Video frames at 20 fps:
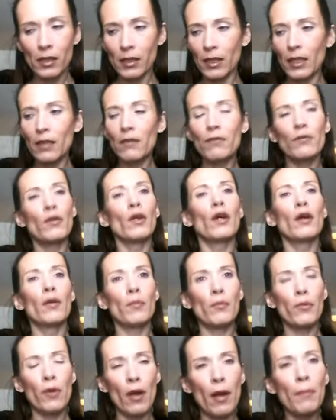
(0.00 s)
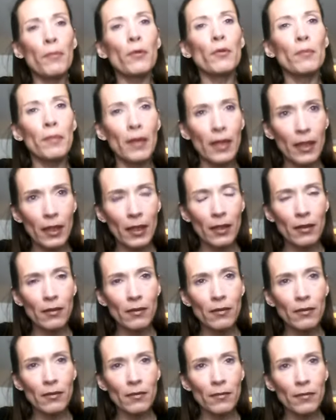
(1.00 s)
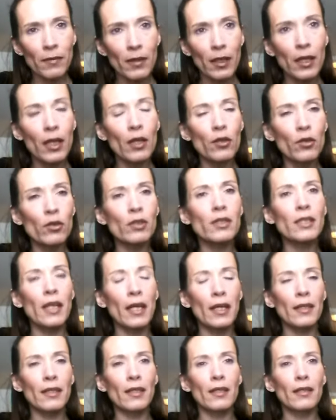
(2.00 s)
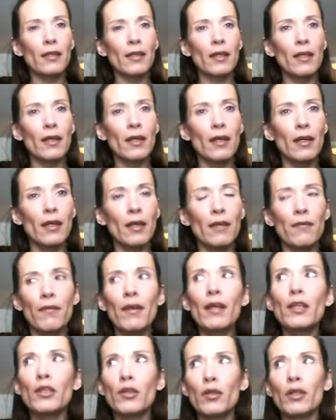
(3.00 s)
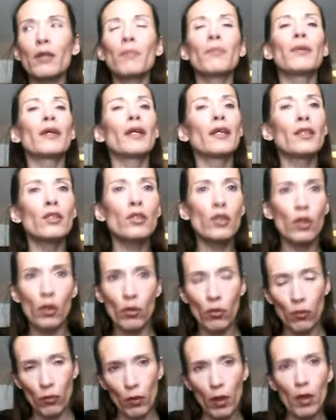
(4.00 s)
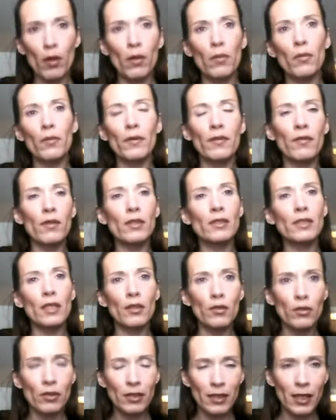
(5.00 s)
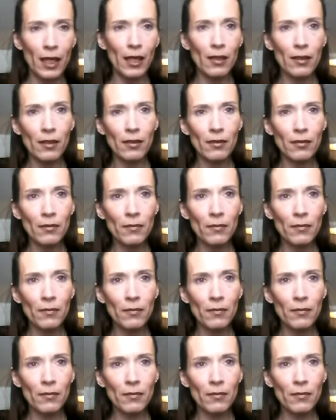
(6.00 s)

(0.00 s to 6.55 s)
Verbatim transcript: give the proper meaning and understanding, and then you can begin to grow with this understanding.